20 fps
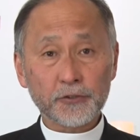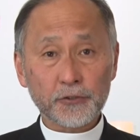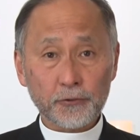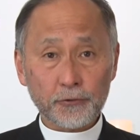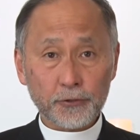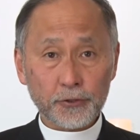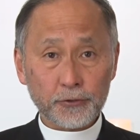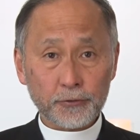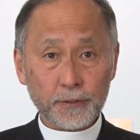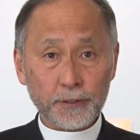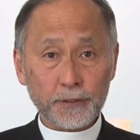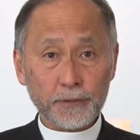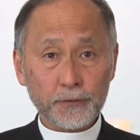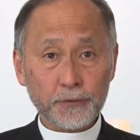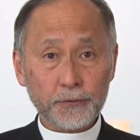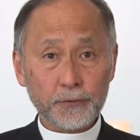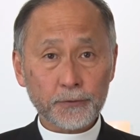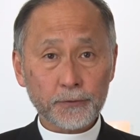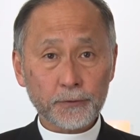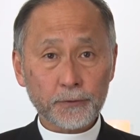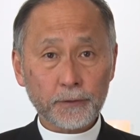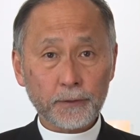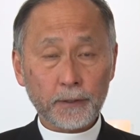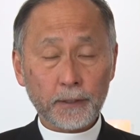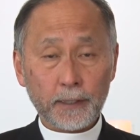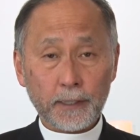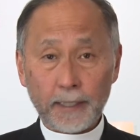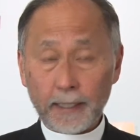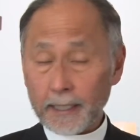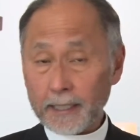surgeries
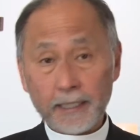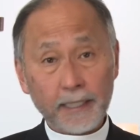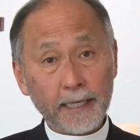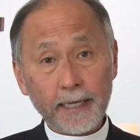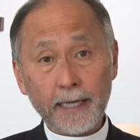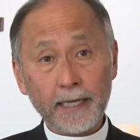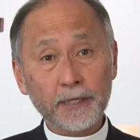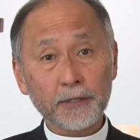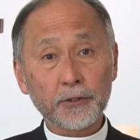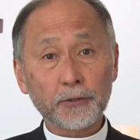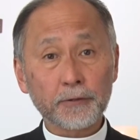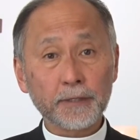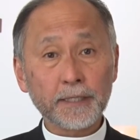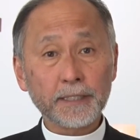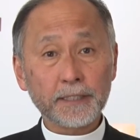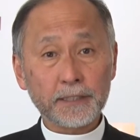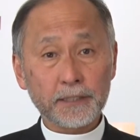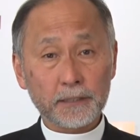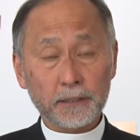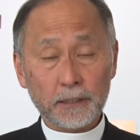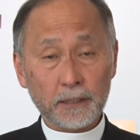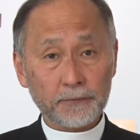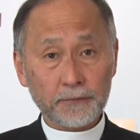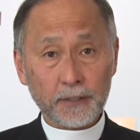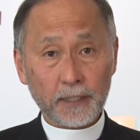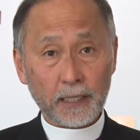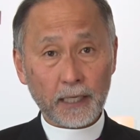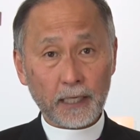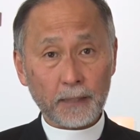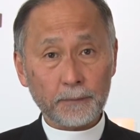and I had a great deal of
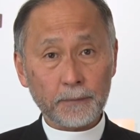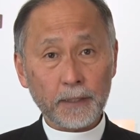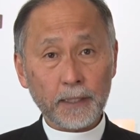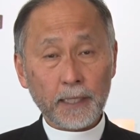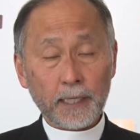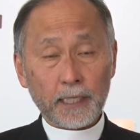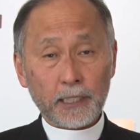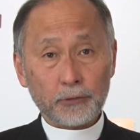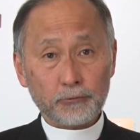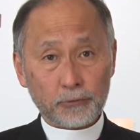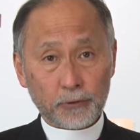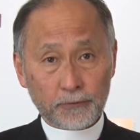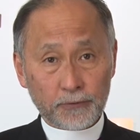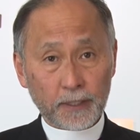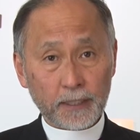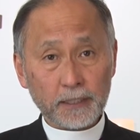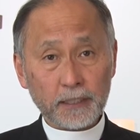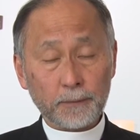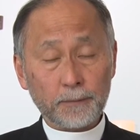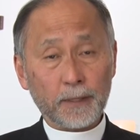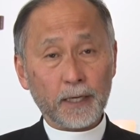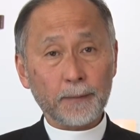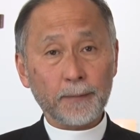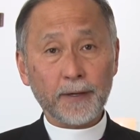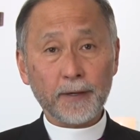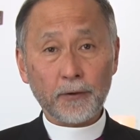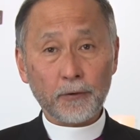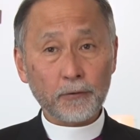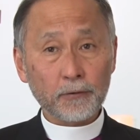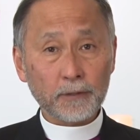time to reflect upon
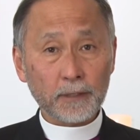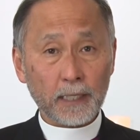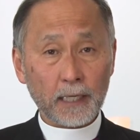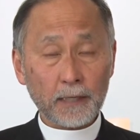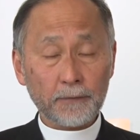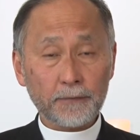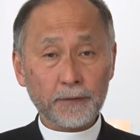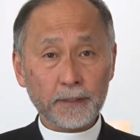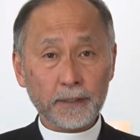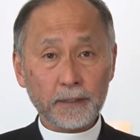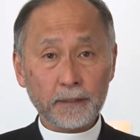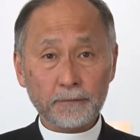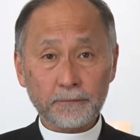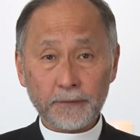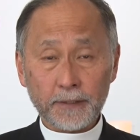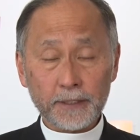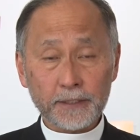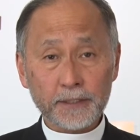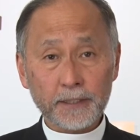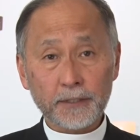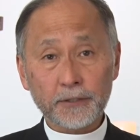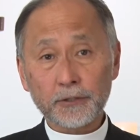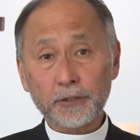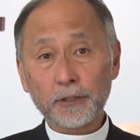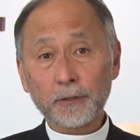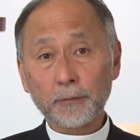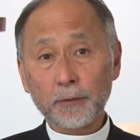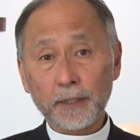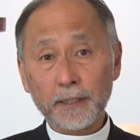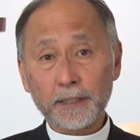my own life and the events that
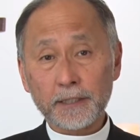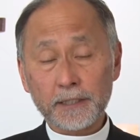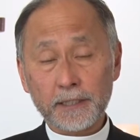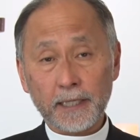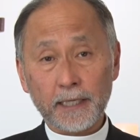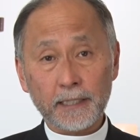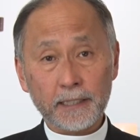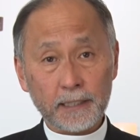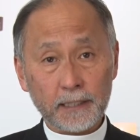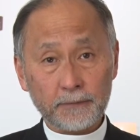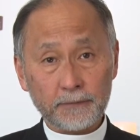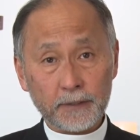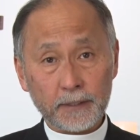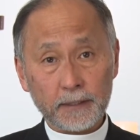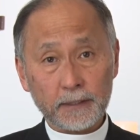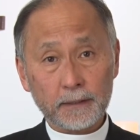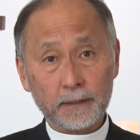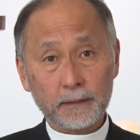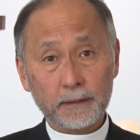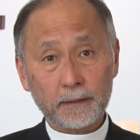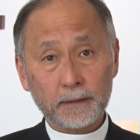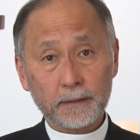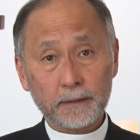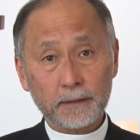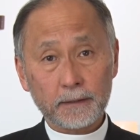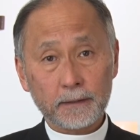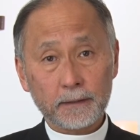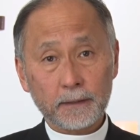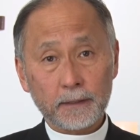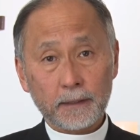took place that evening.
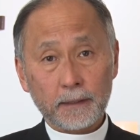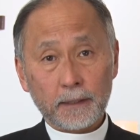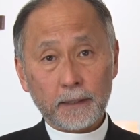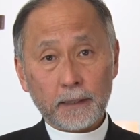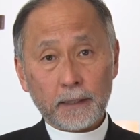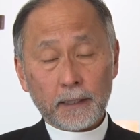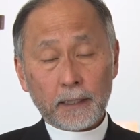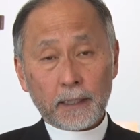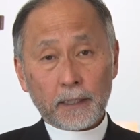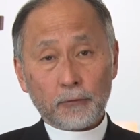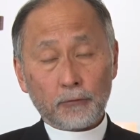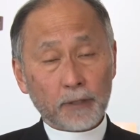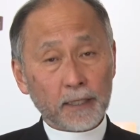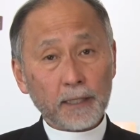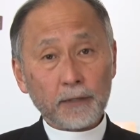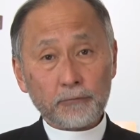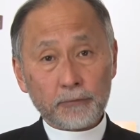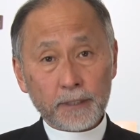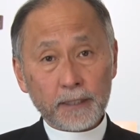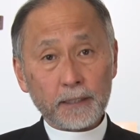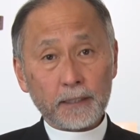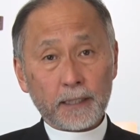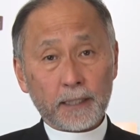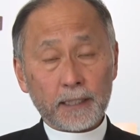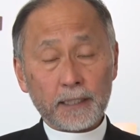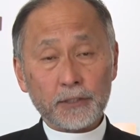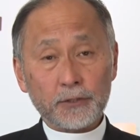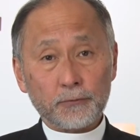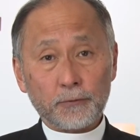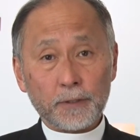What I
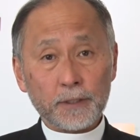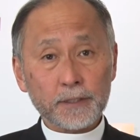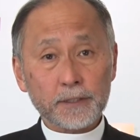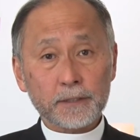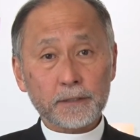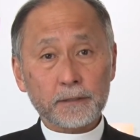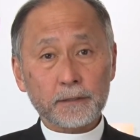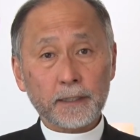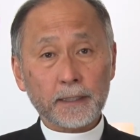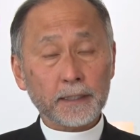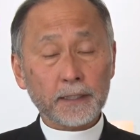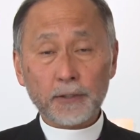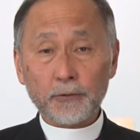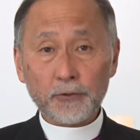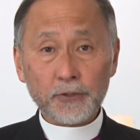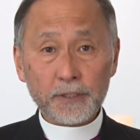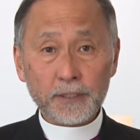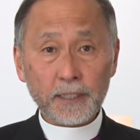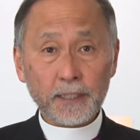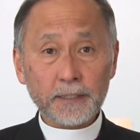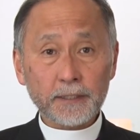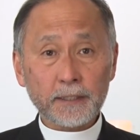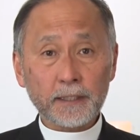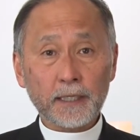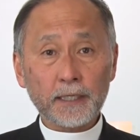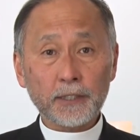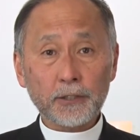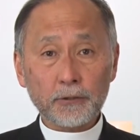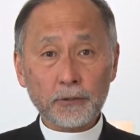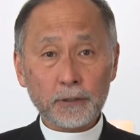realized was that there was nothing
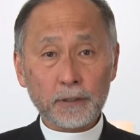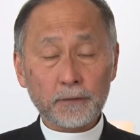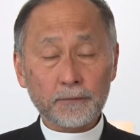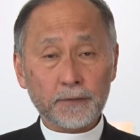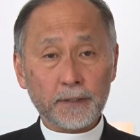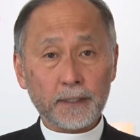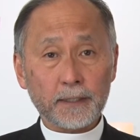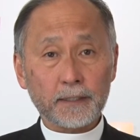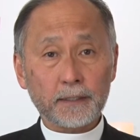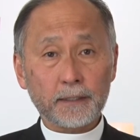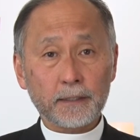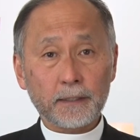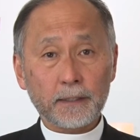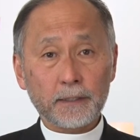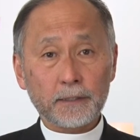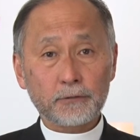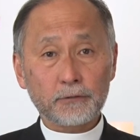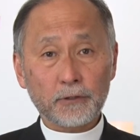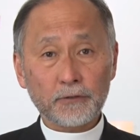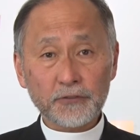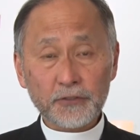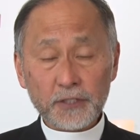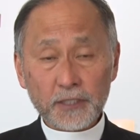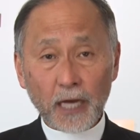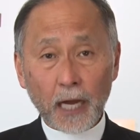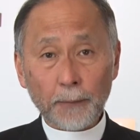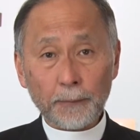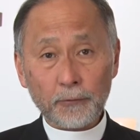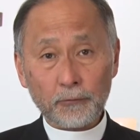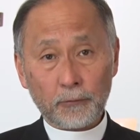I could have done to have
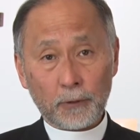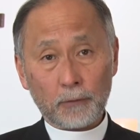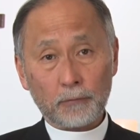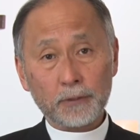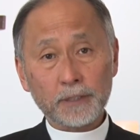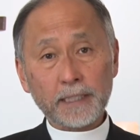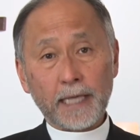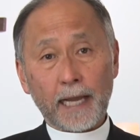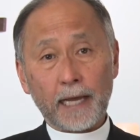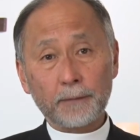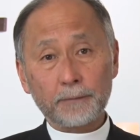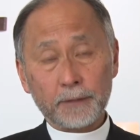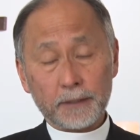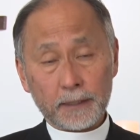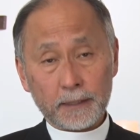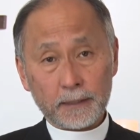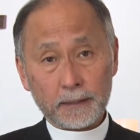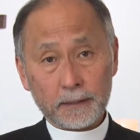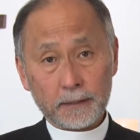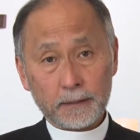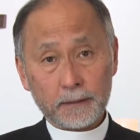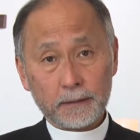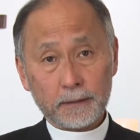stopped what was happening.